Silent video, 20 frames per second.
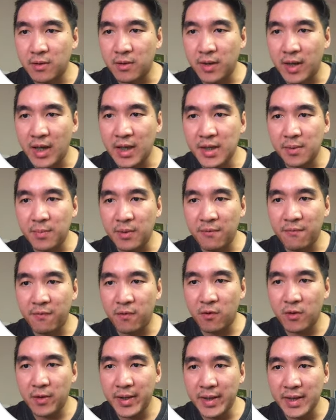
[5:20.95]
Okay. So
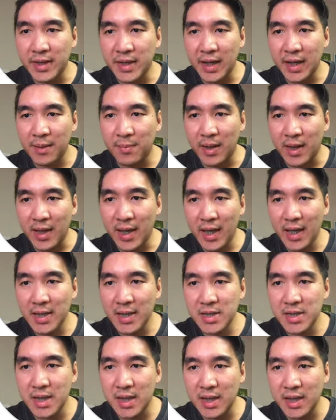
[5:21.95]
before it is 8 by
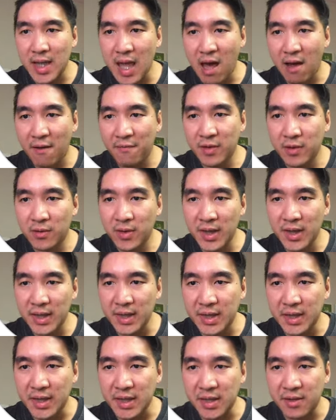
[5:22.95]
8, and then after it
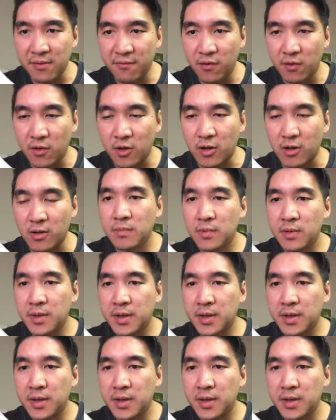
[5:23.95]
is 64.